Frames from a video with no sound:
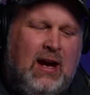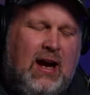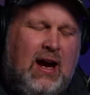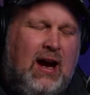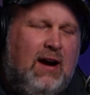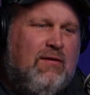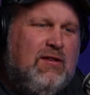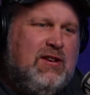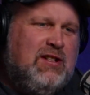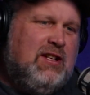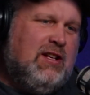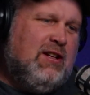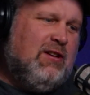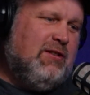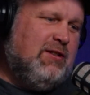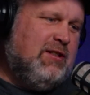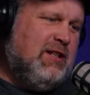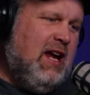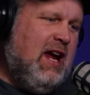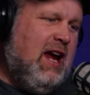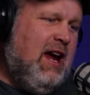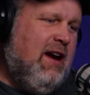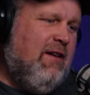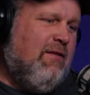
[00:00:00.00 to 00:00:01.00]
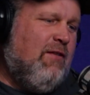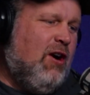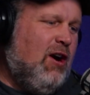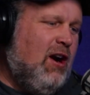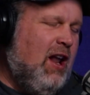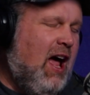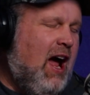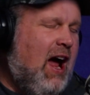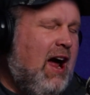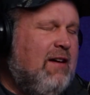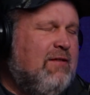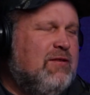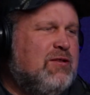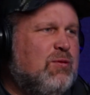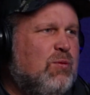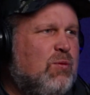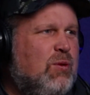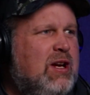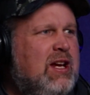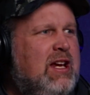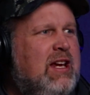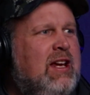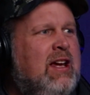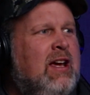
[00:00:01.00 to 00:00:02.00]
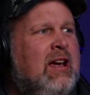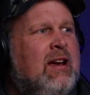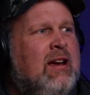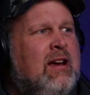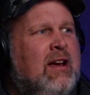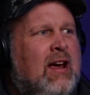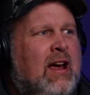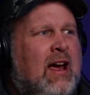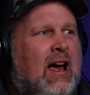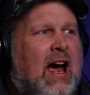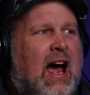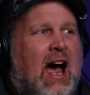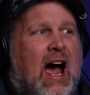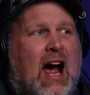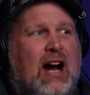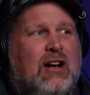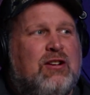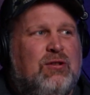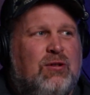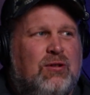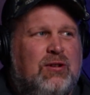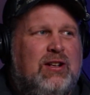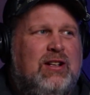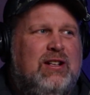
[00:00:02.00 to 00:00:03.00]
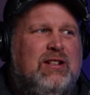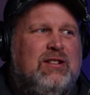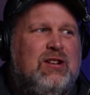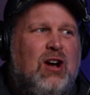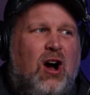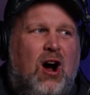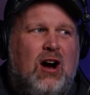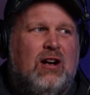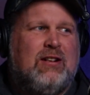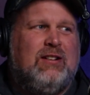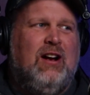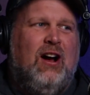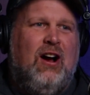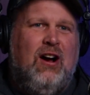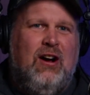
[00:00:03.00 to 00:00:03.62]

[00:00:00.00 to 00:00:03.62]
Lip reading: every single day of our lives, we actually talk to